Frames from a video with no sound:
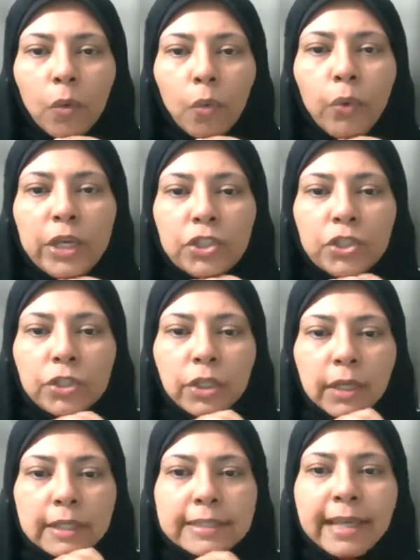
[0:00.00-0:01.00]

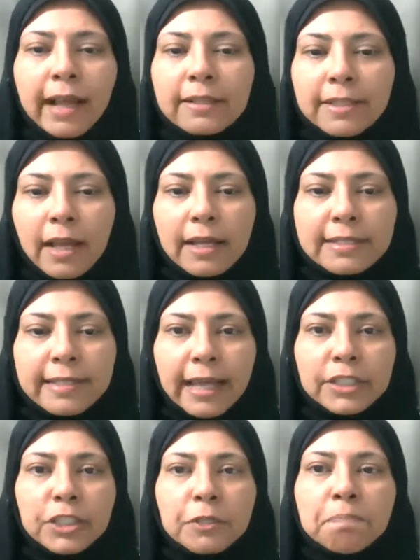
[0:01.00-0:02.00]
which tells us
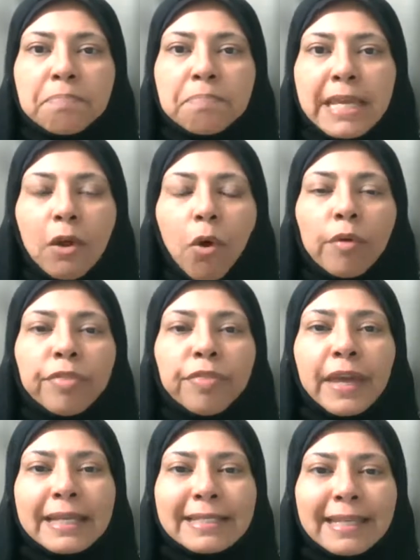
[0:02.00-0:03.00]
that to be
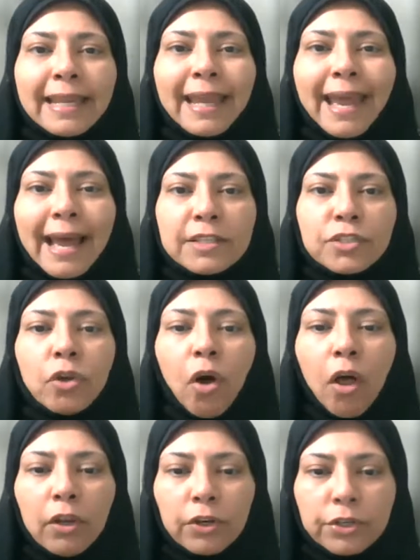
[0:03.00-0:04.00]
authentic as
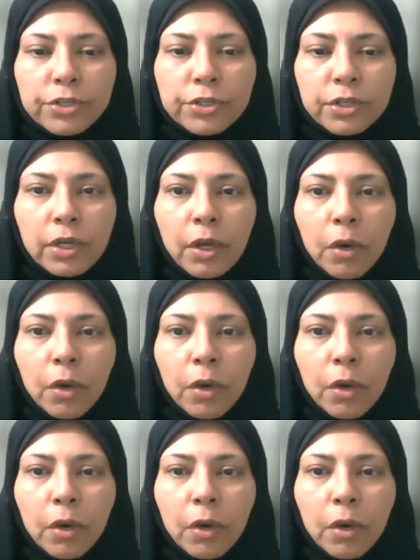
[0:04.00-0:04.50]
scholars,